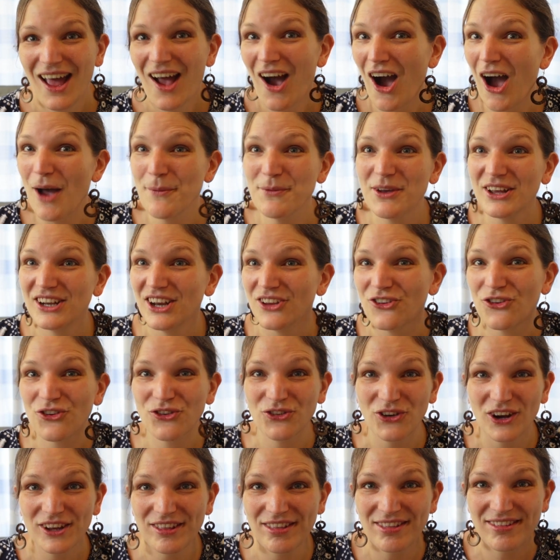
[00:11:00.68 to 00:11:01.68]
I'm going to
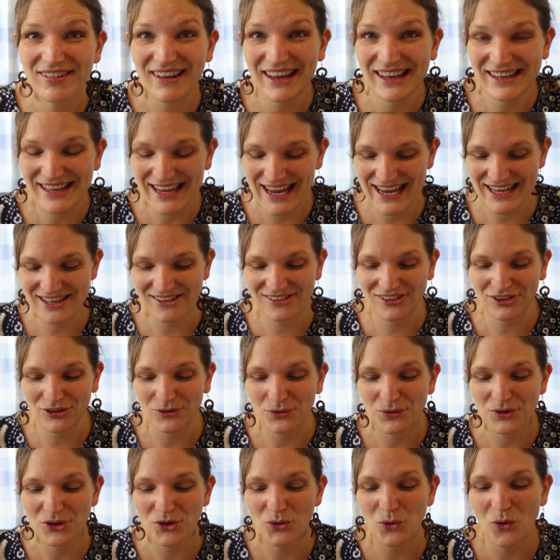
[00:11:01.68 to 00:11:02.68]
trust it into
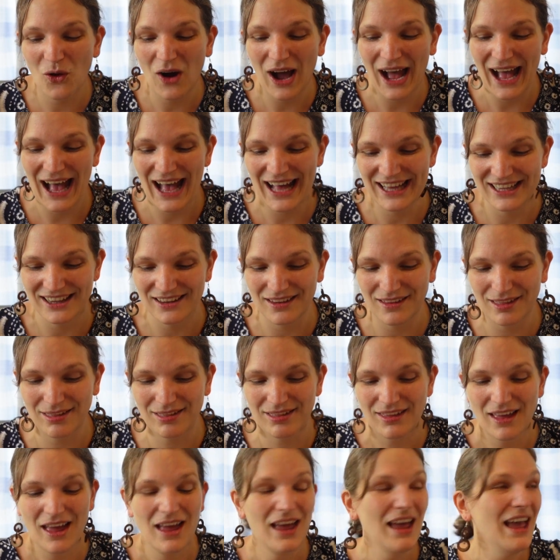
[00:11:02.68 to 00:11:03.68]
your
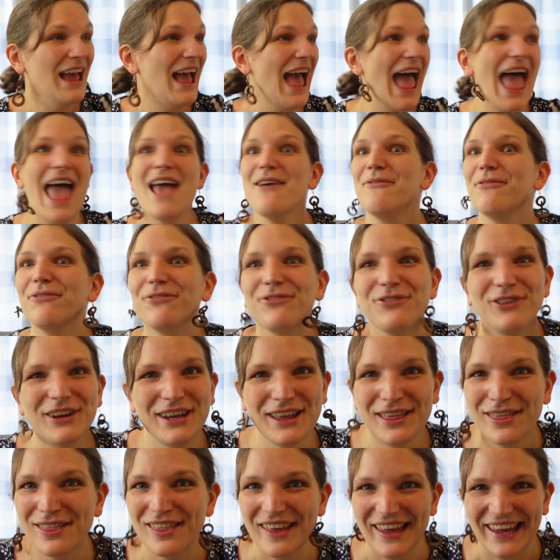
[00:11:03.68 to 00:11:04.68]
hands.
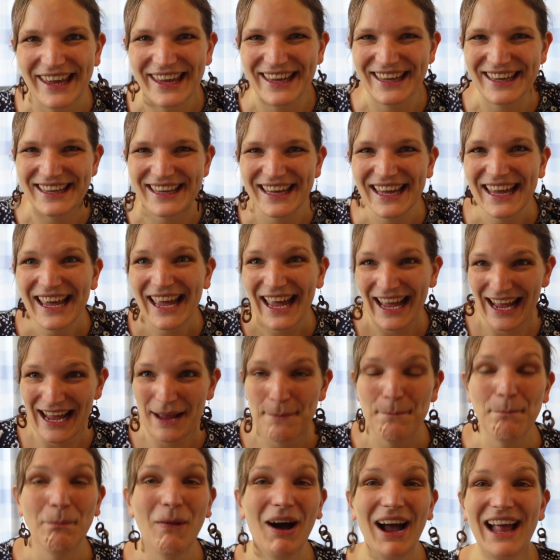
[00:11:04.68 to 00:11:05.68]
Everything
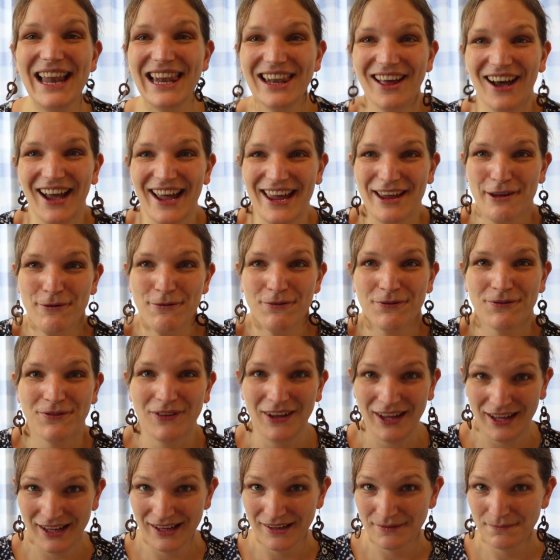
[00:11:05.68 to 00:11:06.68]
in my life
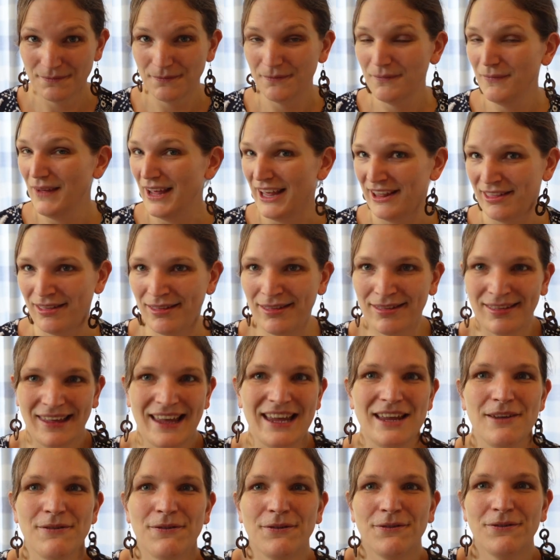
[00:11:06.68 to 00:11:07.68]
is
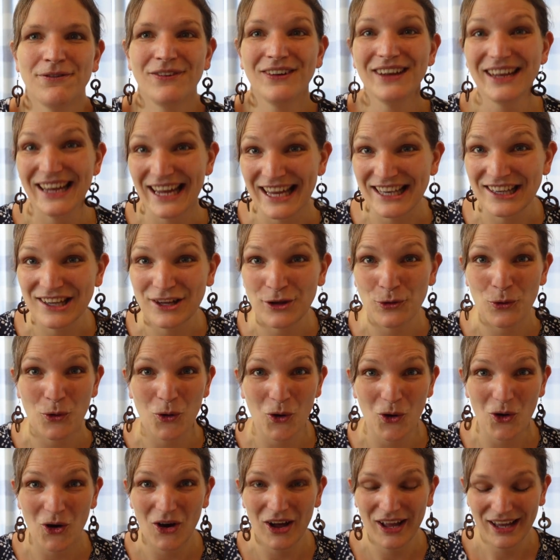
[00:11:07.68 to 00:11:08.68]
safe in
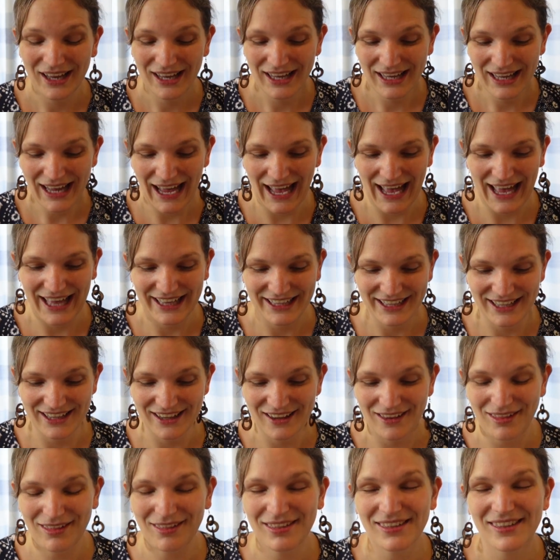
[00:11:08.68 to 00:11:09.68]
your
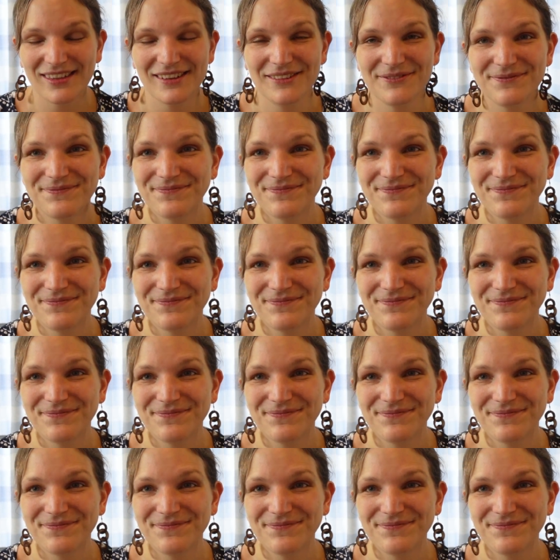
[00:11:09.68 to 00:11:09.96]
hands.